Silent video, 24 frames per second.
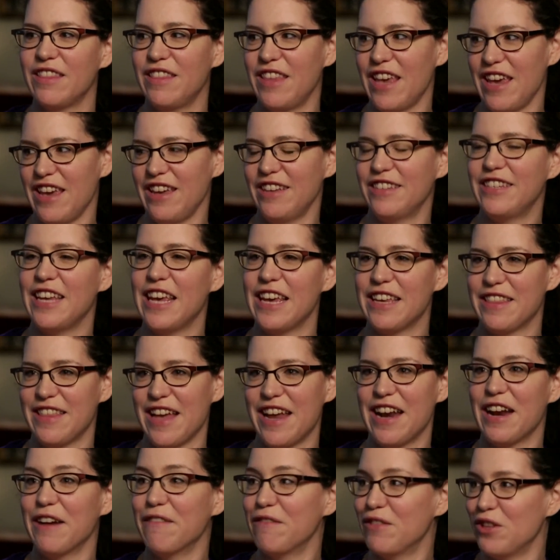They take
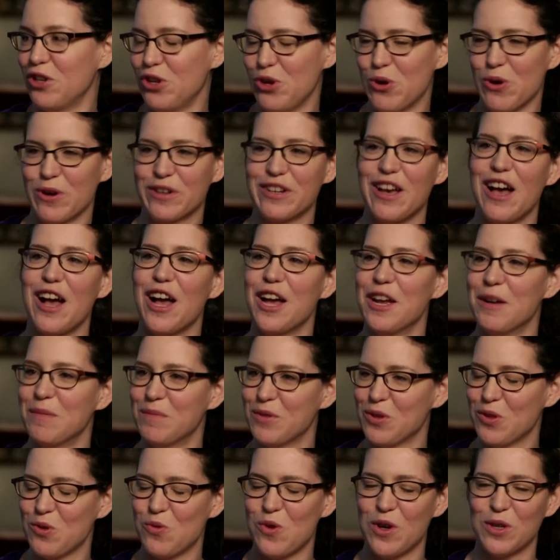that out of the New York
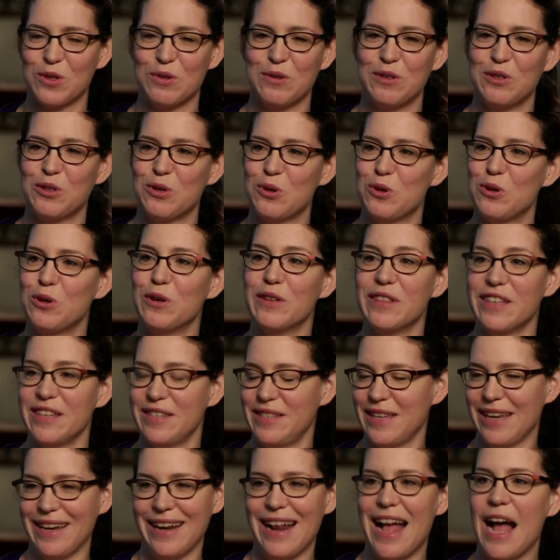Times or the Wall Street Journal and they
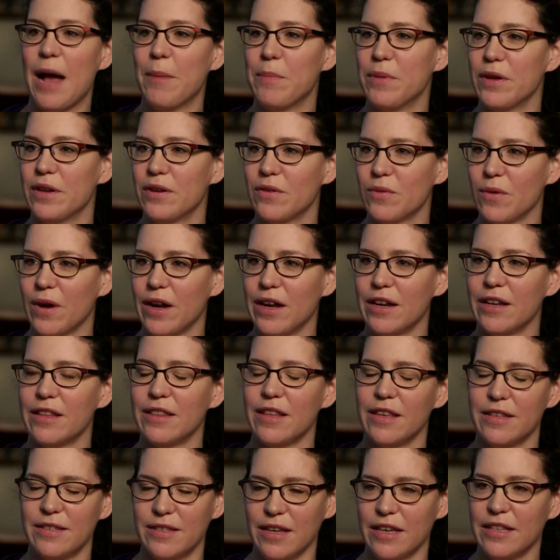say it happened, right?
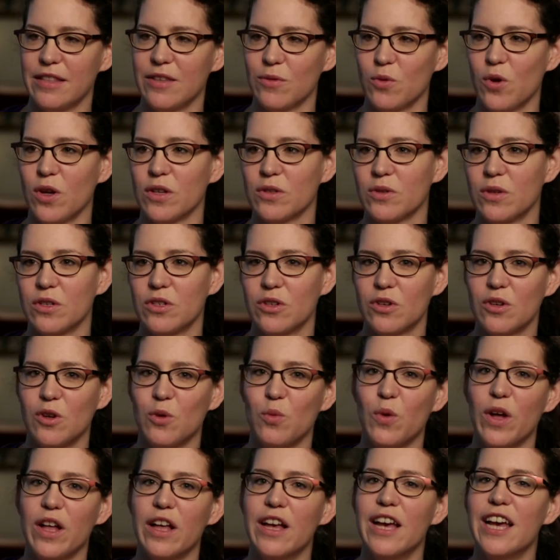And they cite the Wall Street
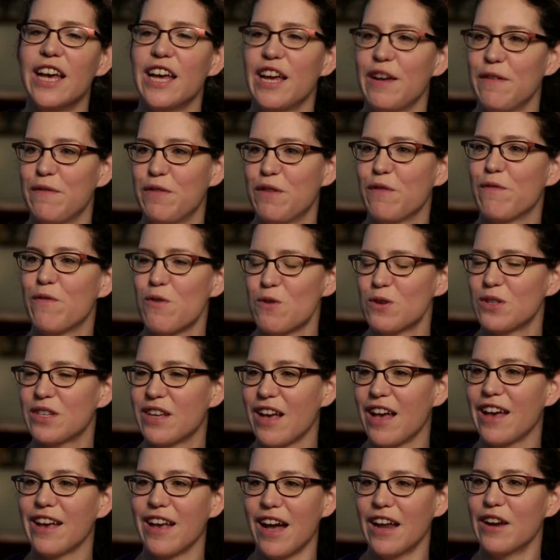Journal. Well, if the first
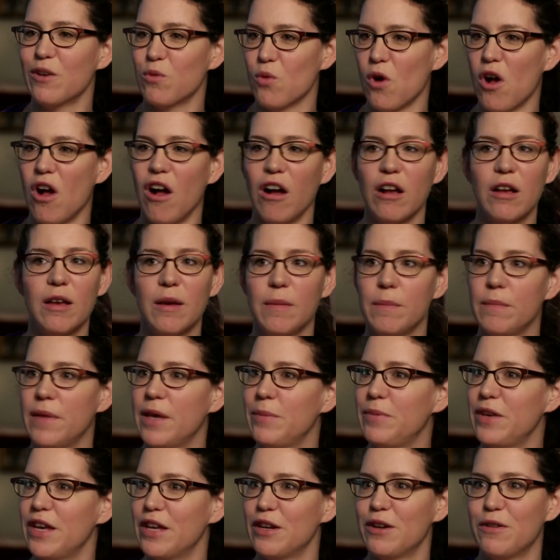guy got it wrong,
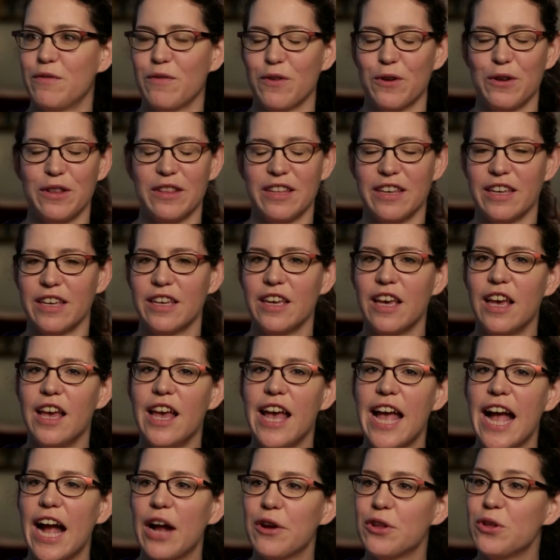maybe inadvertently,
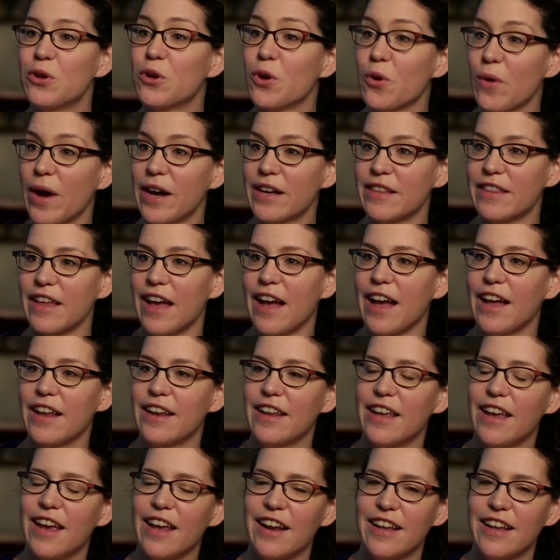how do you correct that?